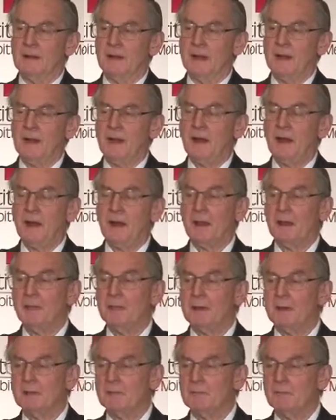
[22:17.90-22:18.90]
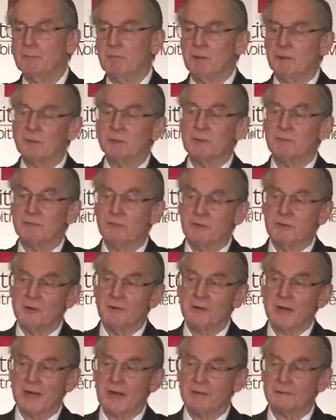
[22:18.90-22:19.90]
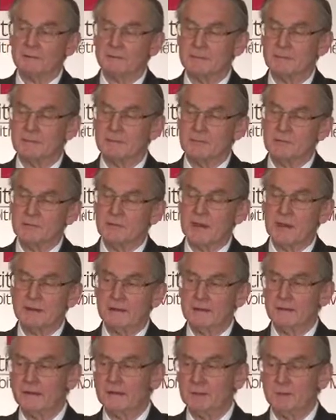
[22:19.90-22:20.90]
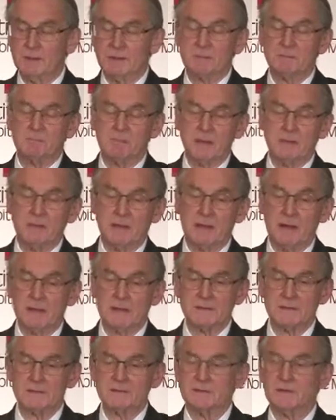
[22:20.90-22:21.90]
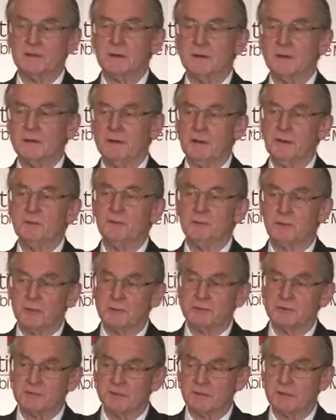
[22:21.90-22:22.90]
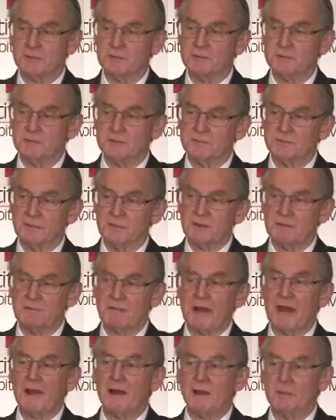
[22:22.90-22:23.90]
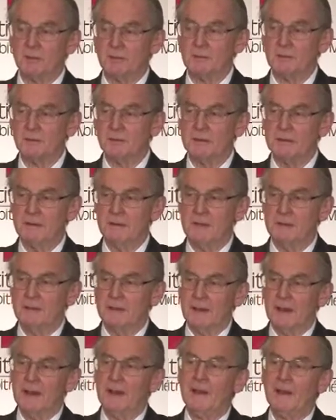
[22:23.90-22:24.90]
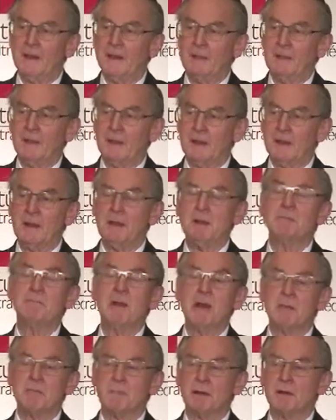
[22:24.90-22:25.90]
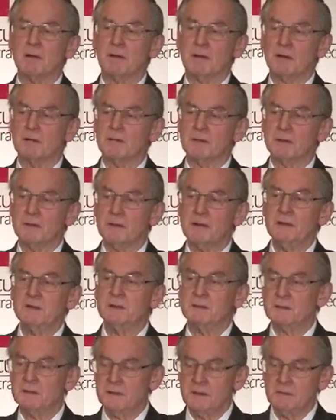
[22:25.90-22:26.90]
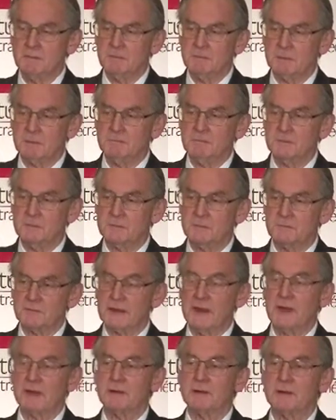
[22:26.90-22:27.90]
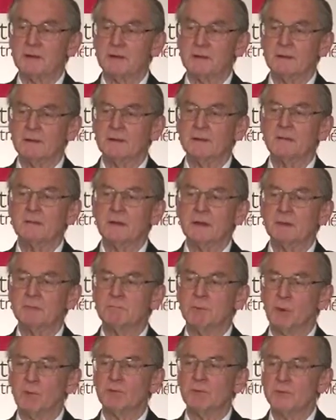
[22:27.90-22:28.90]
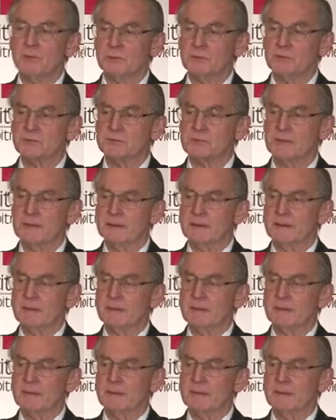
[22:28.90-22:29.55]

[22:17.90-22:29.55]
And I want to refer to that a little bit because Yves Fortier was a very valuable member of the legal team of Canada in both of those